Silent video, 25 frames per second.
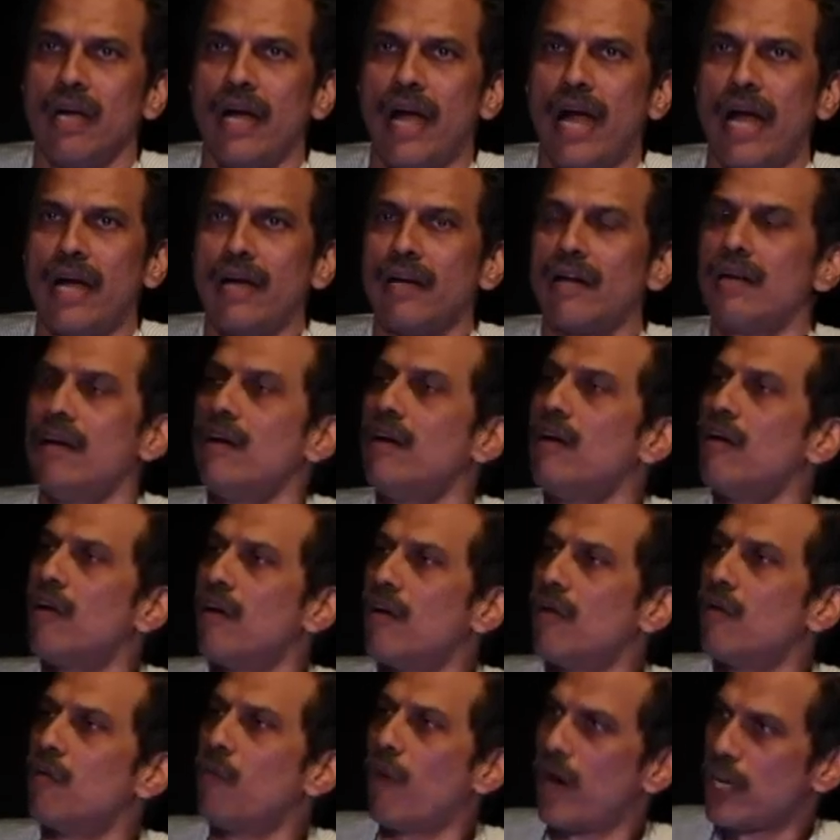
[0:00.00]
And
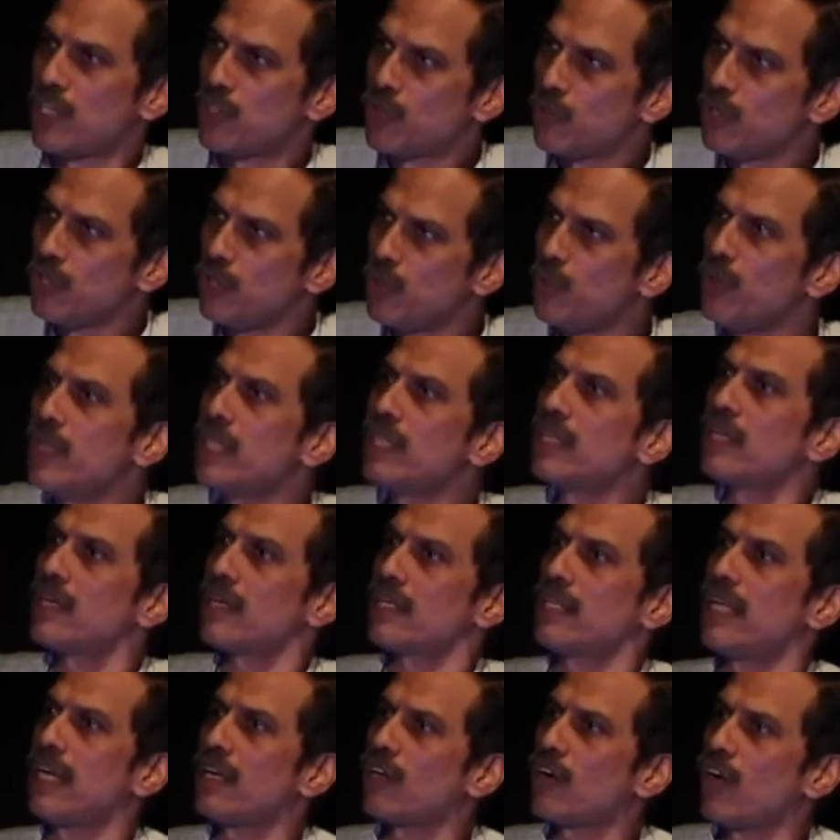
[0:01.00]
why should you
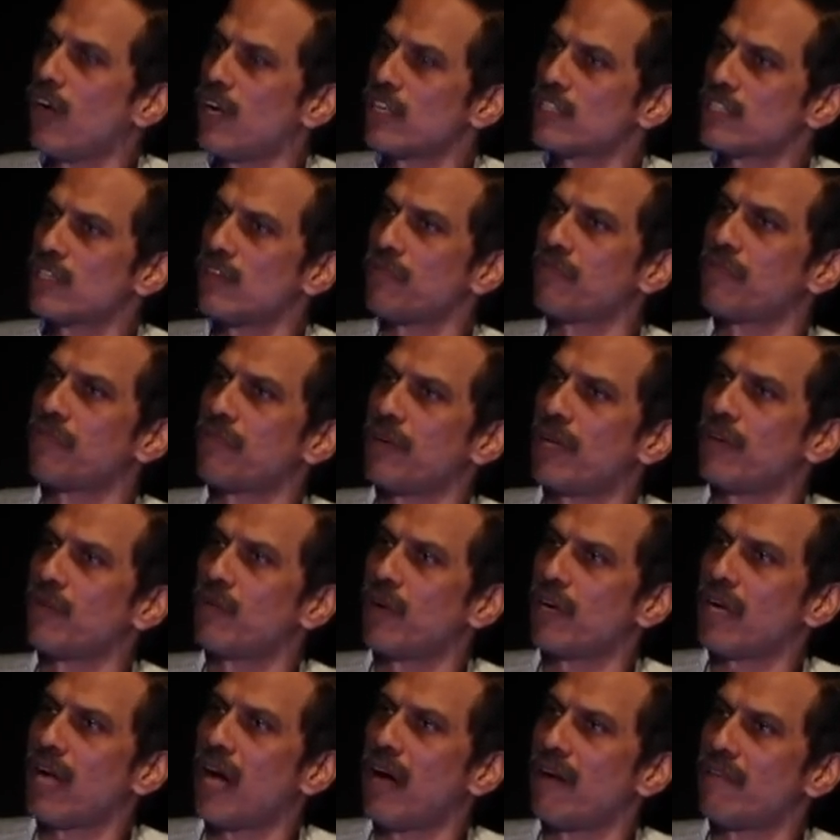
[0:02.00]
incur that cost of
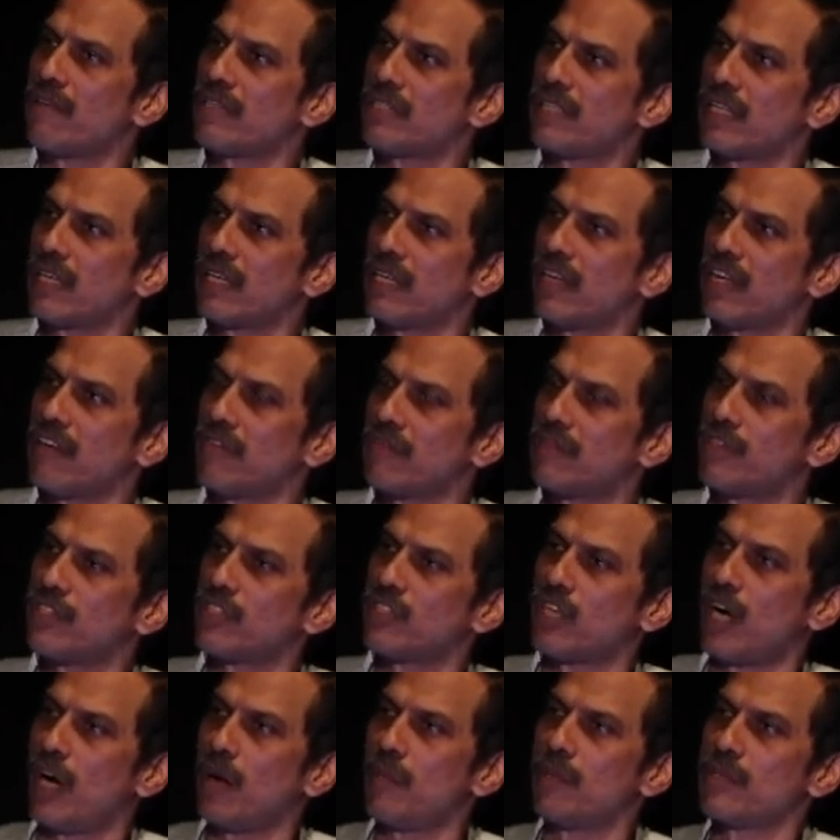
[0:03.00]
rainwater harvesting if the
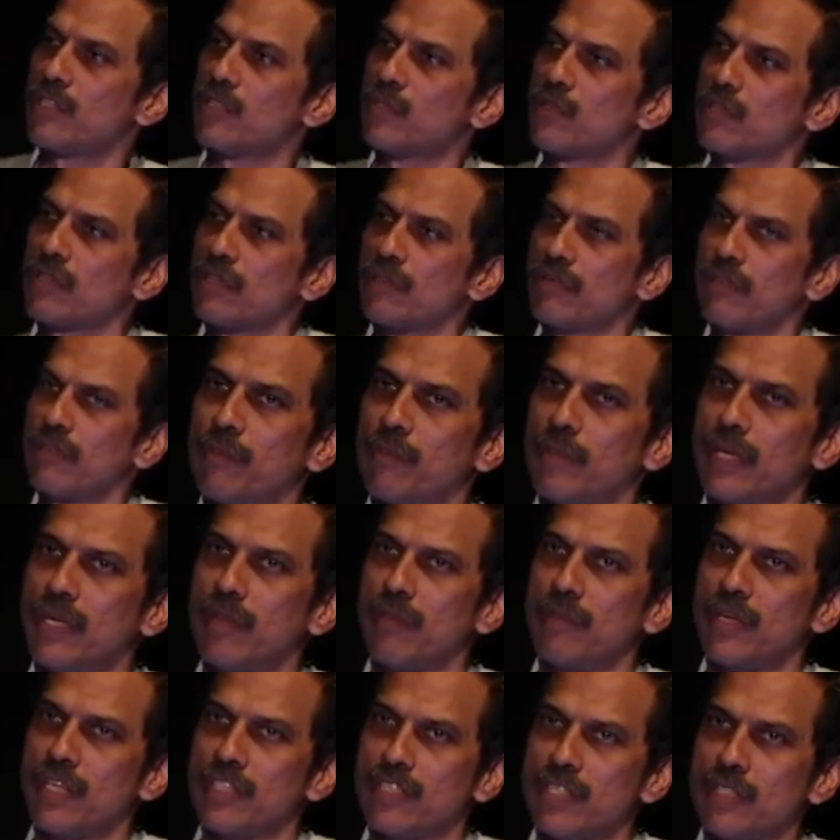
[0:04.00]
job is to
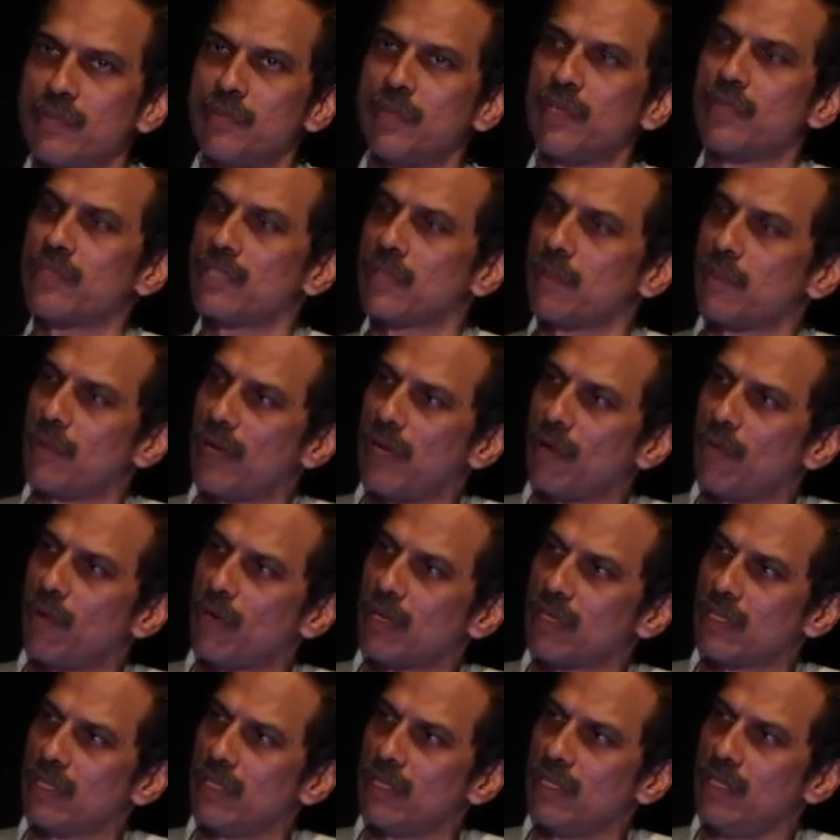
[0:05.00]
BWSSB to supply
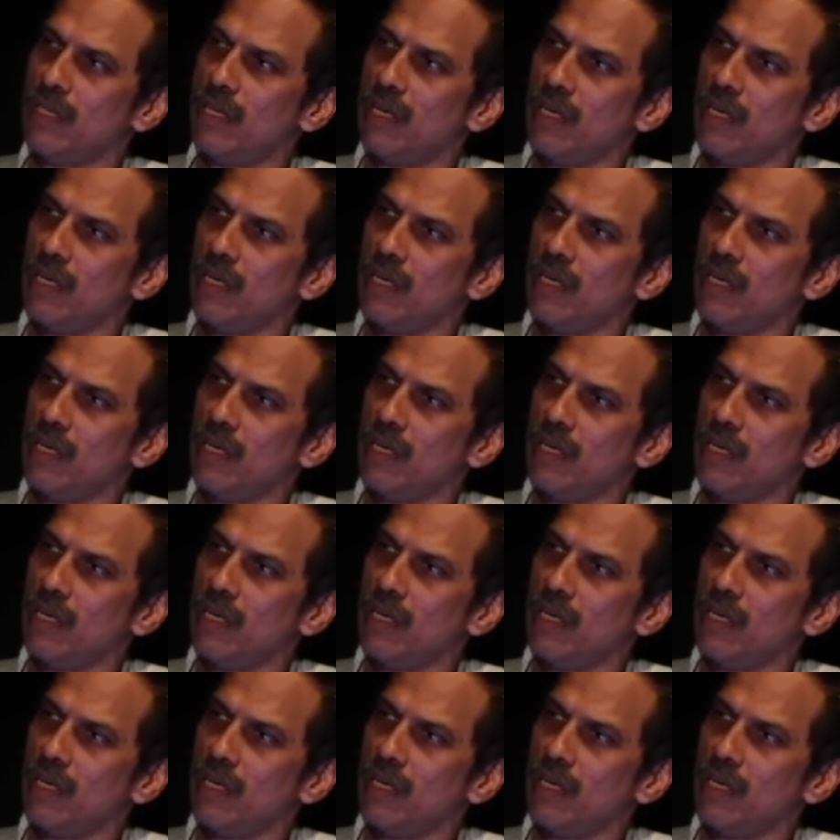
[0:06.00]
water?